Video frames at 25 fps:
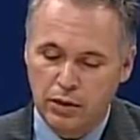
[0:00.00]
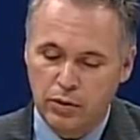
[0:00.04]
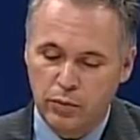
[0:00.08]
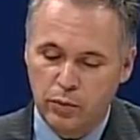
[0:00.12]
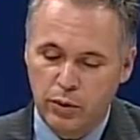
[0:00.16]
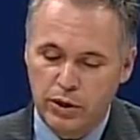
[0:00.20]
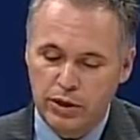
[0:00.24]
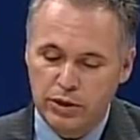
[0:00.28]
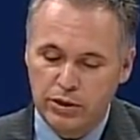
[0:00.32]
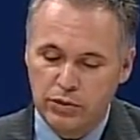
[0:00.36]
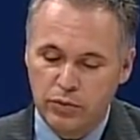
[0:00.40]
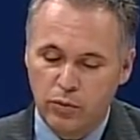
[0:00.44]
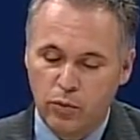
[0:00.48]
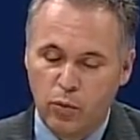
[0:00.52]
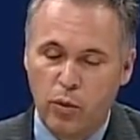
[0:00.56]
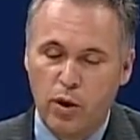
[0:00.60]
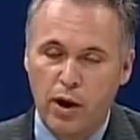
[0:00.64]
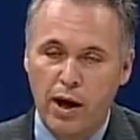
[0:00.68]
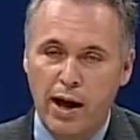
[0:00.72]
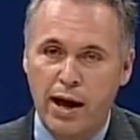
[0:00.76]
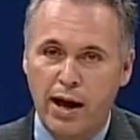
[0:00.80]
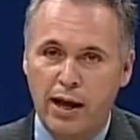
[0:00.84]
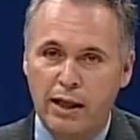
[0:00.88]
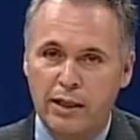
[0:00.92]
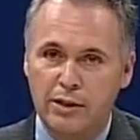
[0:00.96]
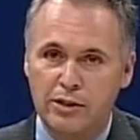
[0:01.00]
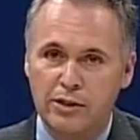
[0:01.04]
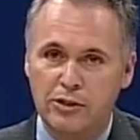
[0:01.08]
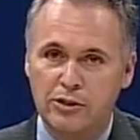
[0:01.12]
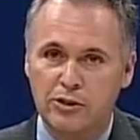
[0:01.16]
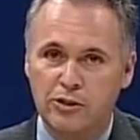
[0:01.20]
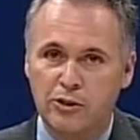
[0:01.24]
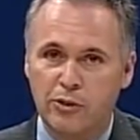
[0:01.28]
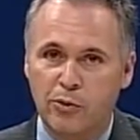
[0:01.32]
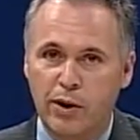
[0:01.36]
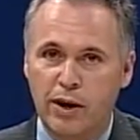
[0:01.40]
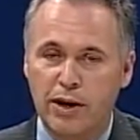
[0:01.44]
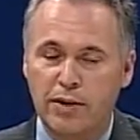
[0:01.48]
And the reason why this
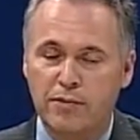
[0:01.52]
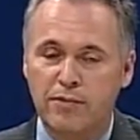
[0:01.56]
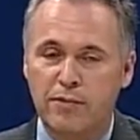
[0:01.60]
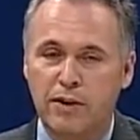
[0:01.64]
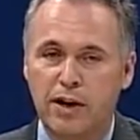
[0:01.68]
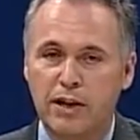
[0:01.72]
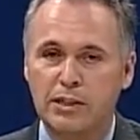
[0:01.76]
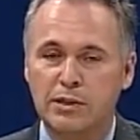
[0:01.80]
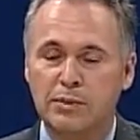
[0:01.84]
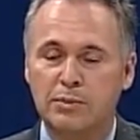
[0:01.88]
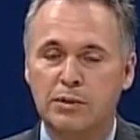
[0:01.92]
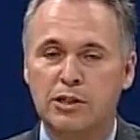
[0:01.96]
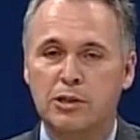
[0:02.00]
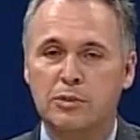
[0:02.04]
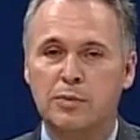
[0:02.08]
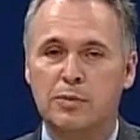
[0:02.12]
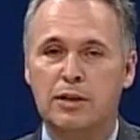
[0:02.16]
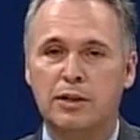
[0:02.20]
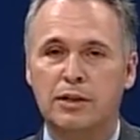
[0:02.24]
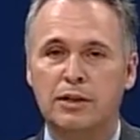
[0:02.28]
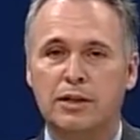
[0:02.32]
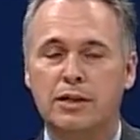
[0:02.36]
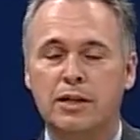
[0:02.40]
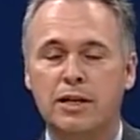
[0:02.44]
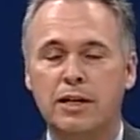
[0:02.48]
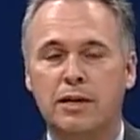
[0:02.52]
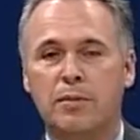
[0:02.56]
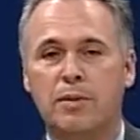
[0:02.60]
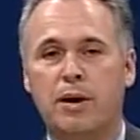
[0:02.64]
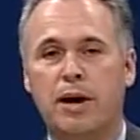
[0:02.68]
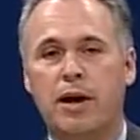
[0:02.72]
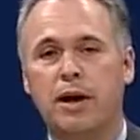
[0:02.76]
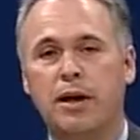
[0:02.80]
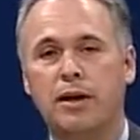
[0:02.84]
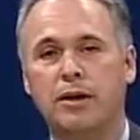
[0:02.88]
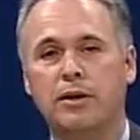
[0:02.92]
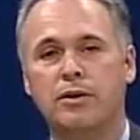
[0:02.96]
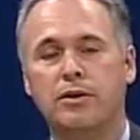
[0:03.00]
is a great investment is because, think
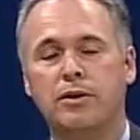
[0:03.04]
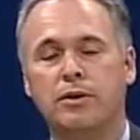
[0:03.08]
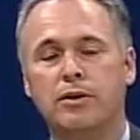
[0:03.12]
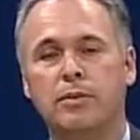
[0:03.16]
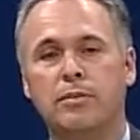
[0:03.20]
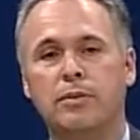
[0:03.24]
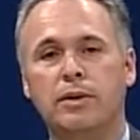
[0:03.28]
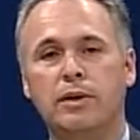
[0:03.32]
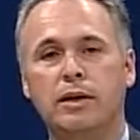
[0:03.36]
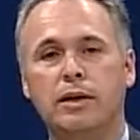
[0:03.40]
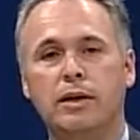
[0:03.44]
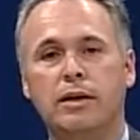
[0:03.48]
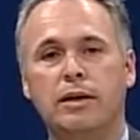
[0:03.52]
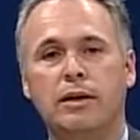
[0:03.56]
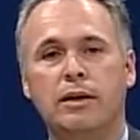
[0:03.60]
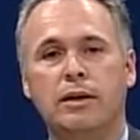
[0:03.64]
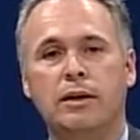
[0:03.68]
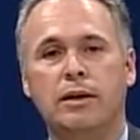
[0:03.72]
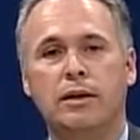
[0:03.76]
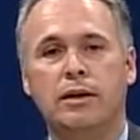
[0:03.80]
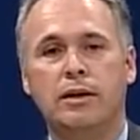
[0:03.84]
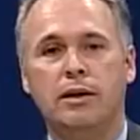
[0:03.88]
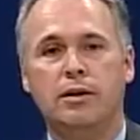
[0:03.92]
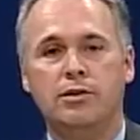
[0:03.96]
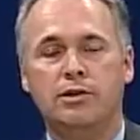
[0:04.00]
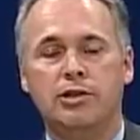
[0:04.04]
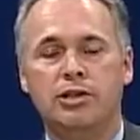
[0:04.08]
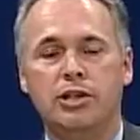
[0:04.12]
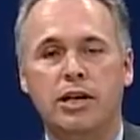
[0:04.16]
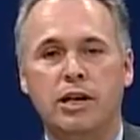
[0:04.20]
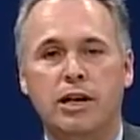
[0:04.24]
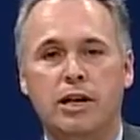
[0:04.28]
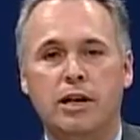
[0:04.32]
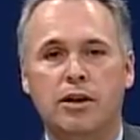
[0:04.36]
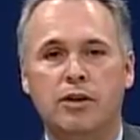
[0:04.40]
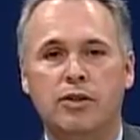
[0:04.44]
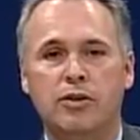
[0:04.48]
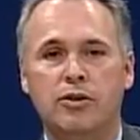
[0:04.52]
about it, you could be,
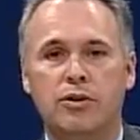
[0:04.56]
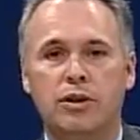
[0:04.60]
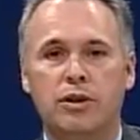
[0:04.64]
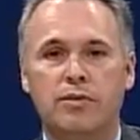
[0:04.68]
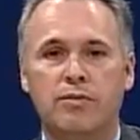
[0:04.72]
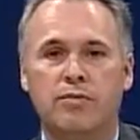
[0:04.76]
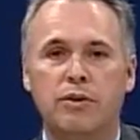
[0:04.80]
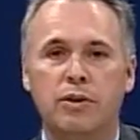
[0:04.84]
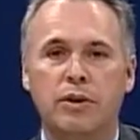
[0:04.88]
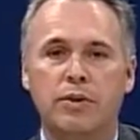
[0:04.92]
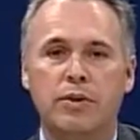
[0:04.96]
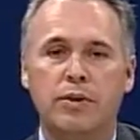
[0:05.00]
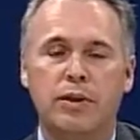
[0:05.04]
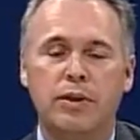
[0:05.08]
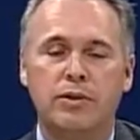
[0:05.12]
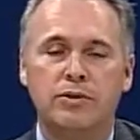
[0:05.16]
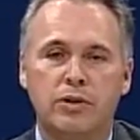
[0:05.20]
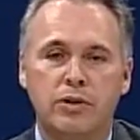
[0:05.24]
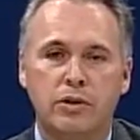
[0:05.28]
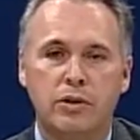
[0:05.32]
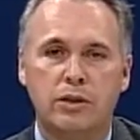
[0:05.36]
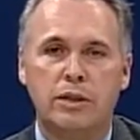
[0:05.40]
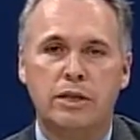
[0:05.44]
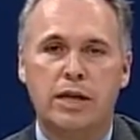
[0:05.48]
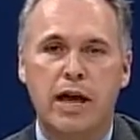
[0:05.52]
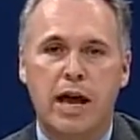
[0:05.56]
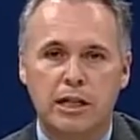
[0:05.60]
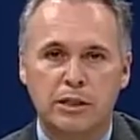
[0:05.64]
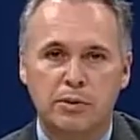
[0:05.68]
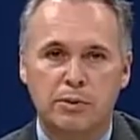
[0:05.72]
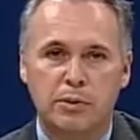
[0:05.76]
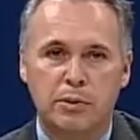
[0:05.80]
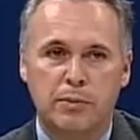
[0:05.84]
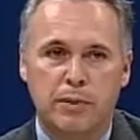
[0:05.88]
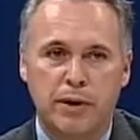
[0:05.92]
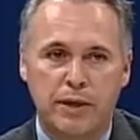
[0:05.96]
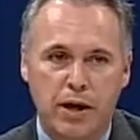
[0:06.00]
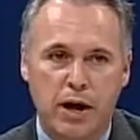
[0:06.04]
sitting on a $30,000, $40,000
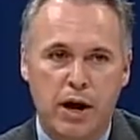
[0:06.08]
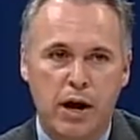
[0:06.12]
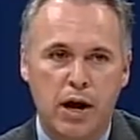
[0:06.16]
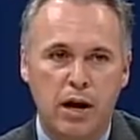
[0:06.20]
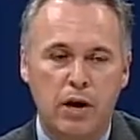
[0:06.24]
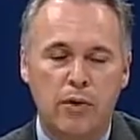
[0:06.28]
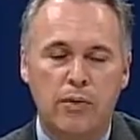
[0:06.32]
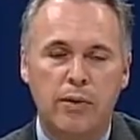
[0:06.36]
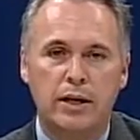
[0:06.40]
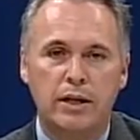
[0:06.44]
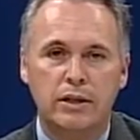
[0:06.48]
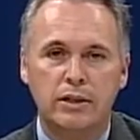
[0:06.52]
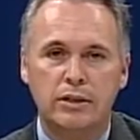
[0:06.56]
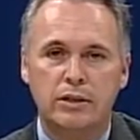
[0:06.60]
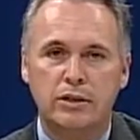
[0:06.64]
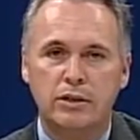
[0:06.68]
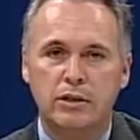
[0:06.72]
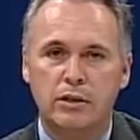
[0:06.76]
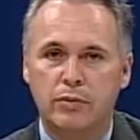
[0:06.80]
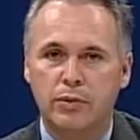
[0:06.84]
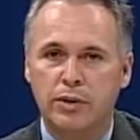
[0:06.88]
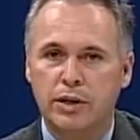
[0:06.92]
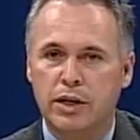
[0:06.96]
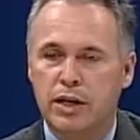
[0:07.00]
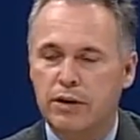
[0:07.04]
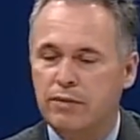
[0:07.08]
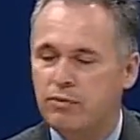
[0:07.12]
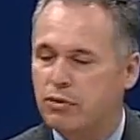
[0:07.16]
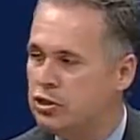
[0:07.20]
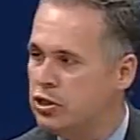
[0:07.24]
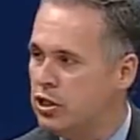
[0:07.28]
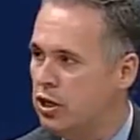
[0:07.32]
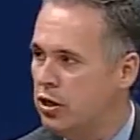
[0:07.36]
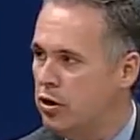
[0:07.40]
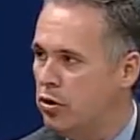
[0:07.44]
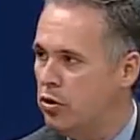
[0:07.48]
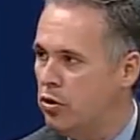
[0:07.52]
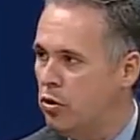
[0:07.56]
tax bill by the IRS, when you have to
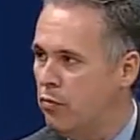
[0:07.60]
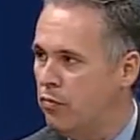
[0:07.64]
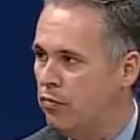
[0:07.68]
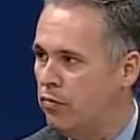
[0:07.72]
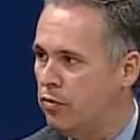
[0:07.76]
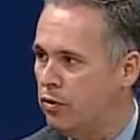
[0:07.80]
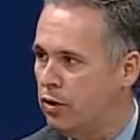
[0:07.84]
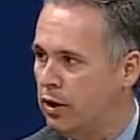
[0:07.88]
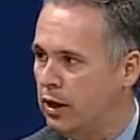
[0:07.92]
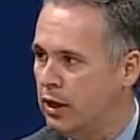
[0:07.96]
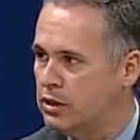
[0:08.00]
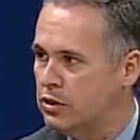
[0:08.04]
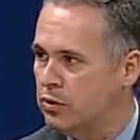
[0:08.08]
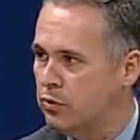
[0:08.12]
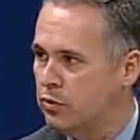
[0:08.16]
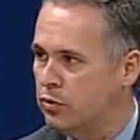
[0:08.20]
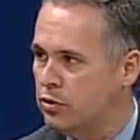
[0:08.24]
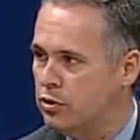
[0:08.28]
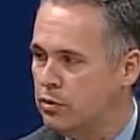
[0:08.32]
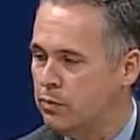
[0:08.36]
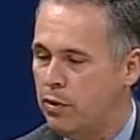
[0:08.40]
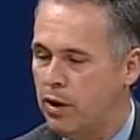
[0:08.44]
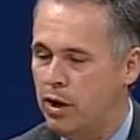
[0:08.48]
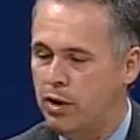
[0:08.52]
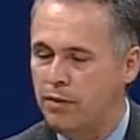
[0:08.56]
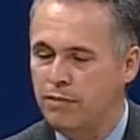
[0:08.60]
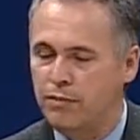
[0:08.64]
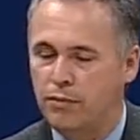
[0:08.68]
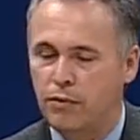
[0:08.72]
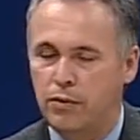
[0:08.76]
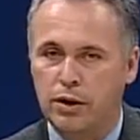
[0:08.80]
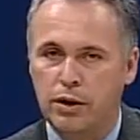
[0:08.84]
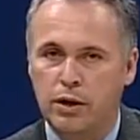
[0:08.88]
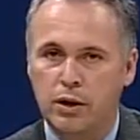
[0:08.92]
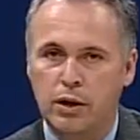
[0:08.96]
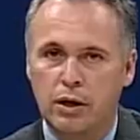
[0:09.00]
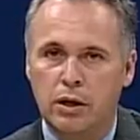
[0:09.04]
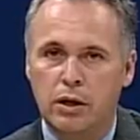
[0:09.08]
sell your home for less than what you paid
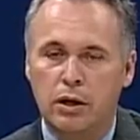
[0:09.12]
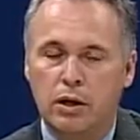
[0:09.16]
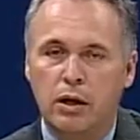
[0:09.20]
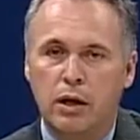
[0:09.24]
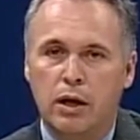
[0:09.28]
for.